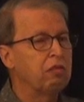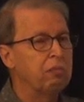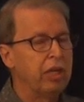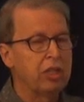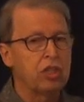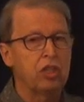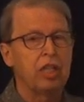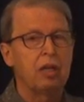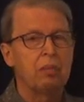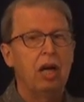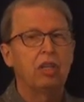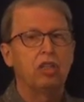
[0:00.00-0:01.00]
of mention
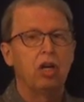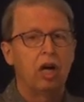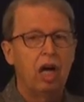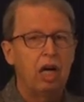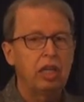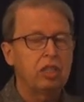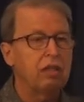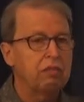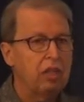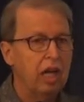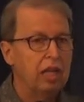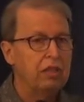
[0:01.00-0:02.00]
about the heart
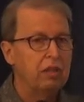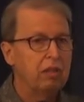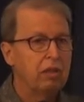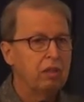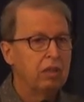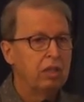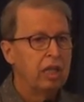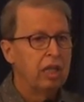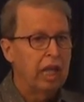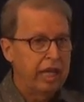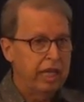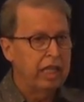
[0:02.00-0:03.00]
of God
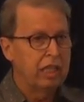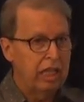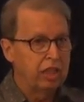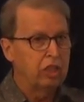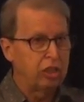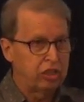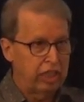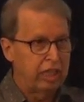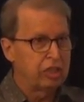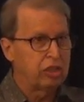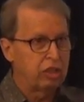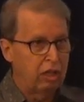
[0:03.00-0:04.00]
uh, and, and the
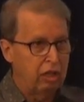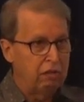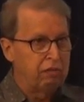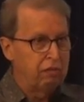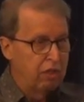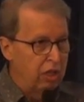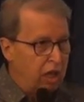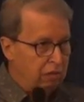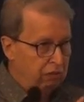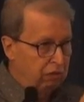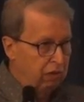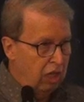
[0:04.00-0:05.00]
sense of,
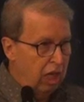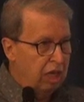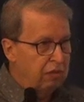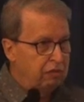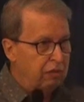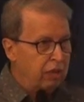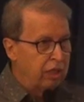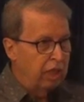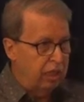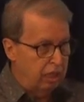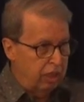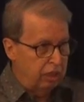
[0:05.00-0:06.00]
of love
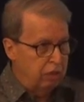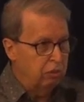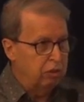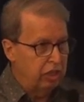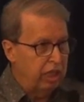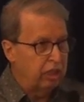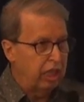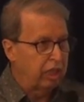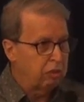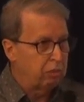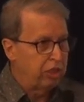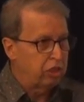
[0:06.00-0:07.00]
uh, using the
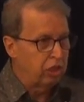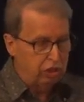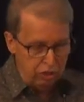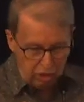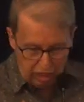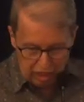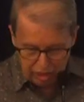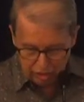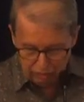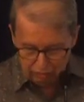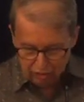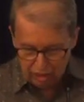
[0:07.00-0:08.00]
expression the
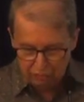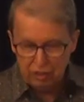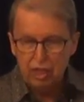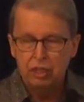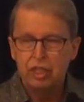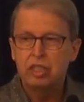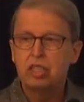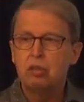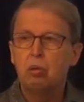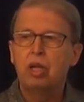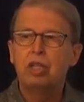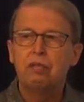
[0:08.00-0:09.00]
heart of love this
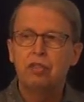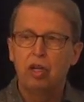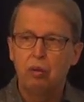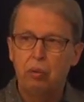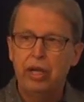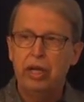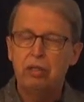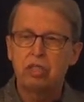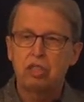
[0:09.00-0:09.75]
is one of the rare